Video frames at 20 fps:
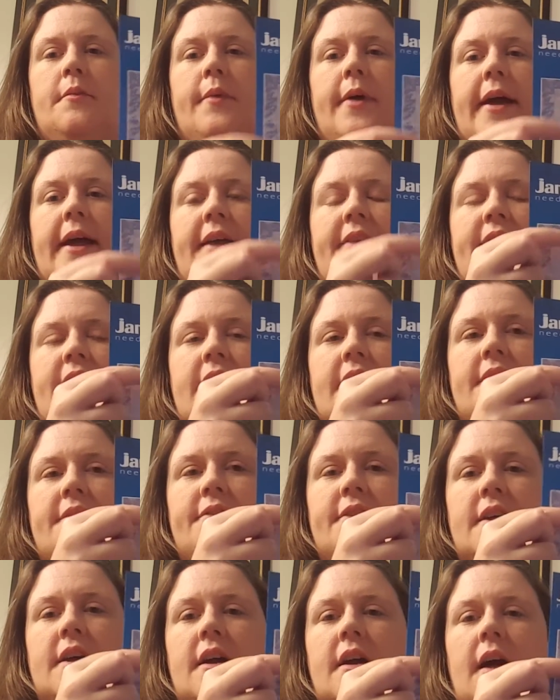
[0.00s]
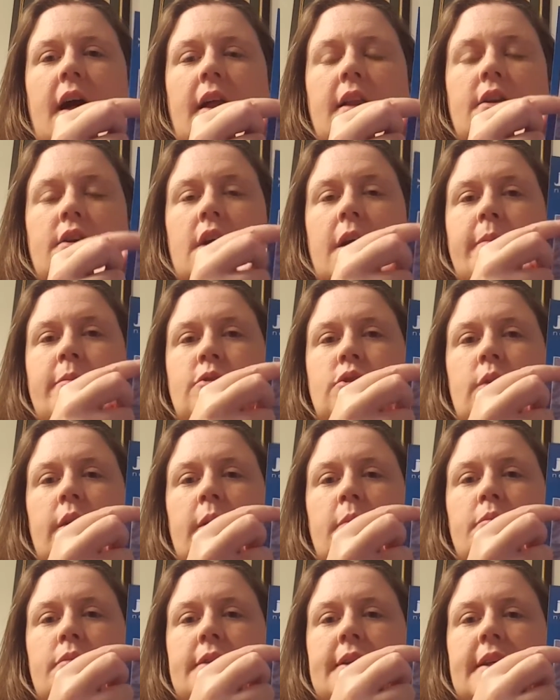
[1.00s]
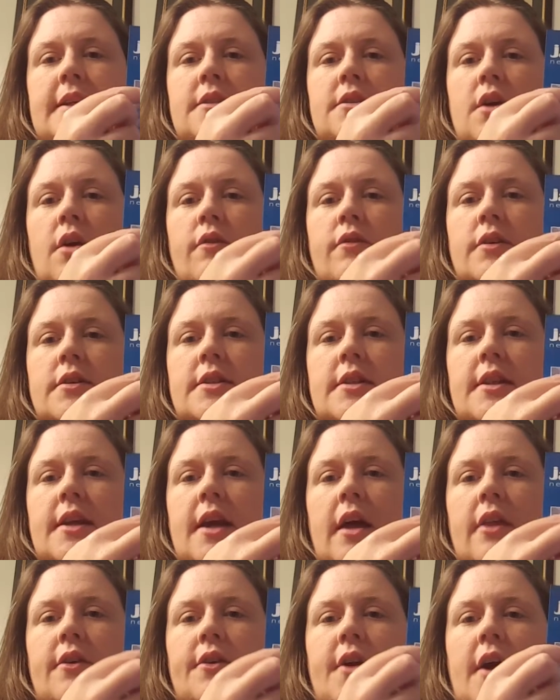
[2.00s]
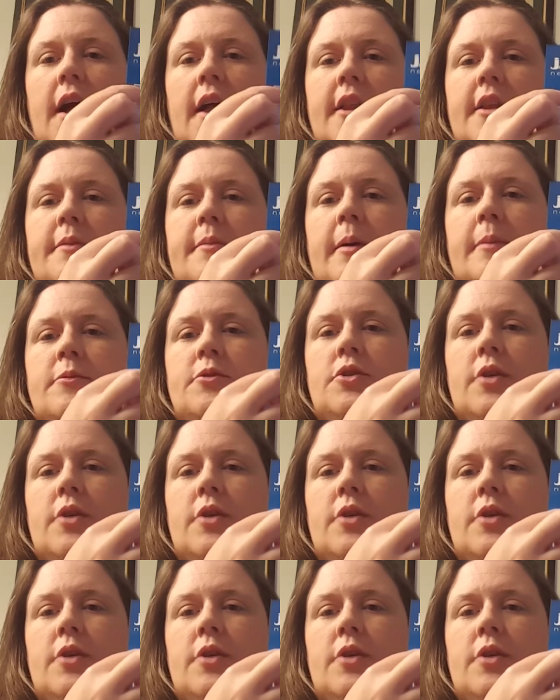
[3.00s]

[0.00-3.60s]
and then if the color I'm doing bleeds over into the other column,